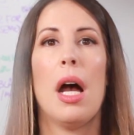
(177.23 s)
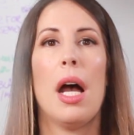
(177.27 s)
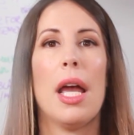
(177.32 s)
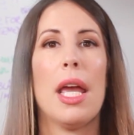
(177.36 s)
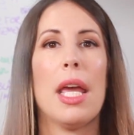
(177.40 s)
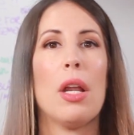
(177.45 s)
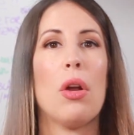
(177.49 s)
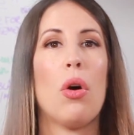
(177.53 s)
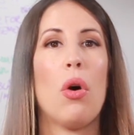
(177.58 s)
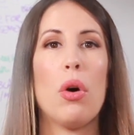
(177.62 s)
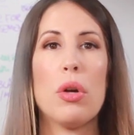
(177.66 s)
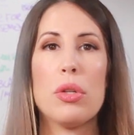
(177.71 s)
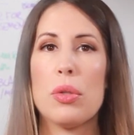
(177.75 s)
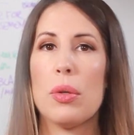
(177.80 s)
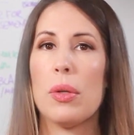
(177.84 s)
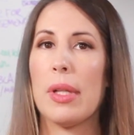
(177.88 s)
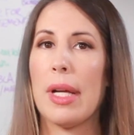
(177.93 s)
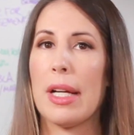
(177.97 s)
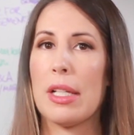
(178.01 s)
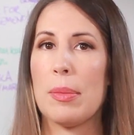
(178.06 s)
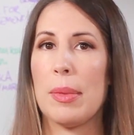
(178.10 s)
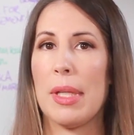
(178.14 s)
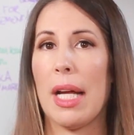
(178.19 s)
It also
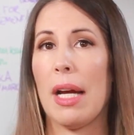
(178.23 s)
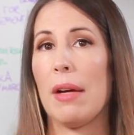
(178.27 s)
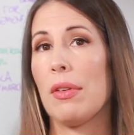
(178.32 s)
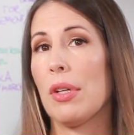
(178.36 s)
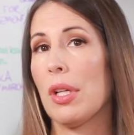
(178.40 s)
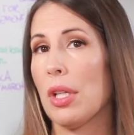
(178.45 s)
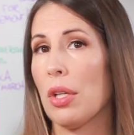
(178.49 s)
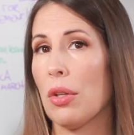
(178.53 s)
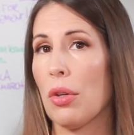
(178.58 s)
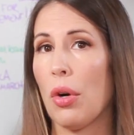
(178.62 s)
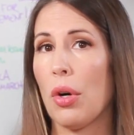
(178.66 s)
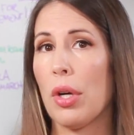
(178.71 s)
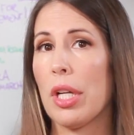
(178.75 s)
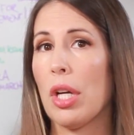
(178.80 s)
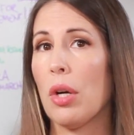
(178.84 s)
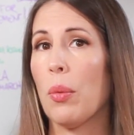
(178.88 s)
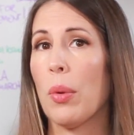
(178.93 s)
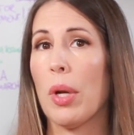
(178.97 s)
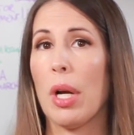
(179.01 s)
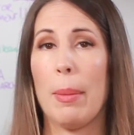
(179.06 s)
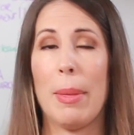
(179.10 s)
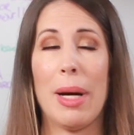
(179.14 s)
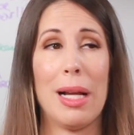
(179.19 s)
allows me to have clear audio
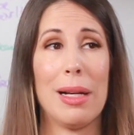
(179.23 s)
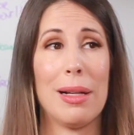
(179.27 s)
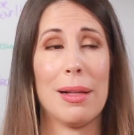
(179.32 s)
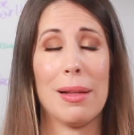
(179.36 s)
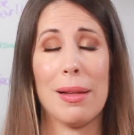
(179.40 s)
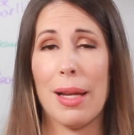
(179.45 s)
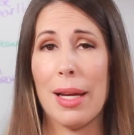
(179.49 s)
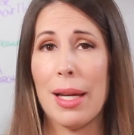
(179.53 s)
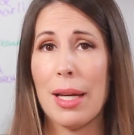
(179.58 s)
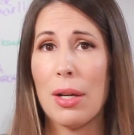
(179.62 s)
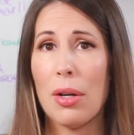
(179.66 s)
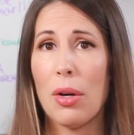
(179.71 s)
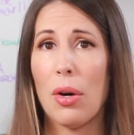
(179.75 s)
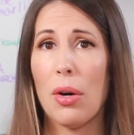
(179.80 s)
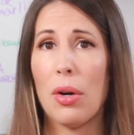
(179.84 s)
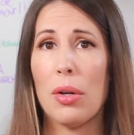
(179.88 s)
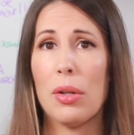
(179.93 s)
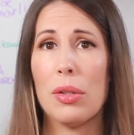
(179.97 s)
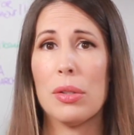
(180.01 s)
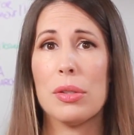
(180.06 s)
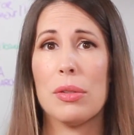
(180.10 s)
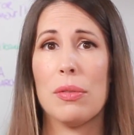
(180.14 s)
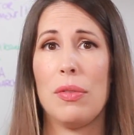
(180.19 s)
when I'm on client
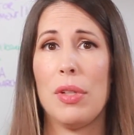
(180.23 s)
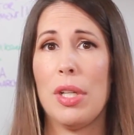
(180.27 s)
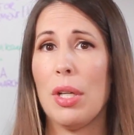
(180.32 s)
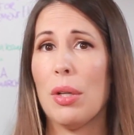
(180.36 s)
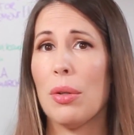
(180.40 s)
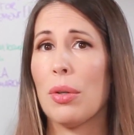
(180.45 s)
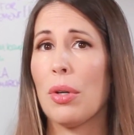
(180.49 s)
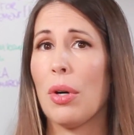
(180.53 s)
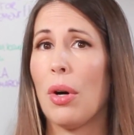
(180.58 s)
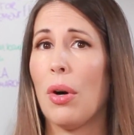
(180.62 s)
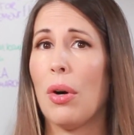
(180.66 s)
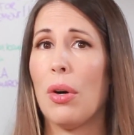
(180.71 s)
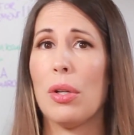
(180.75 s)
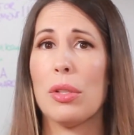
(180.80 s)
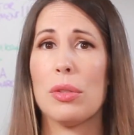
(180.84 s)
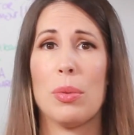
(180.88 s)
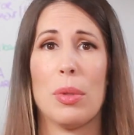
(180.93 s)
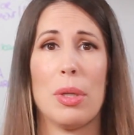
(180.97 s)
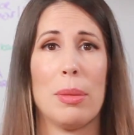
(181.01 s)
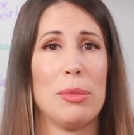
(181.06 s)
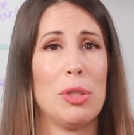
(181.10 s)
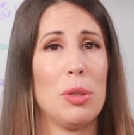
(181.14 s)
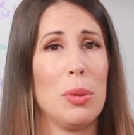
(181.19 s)
calls, video calls, when I'm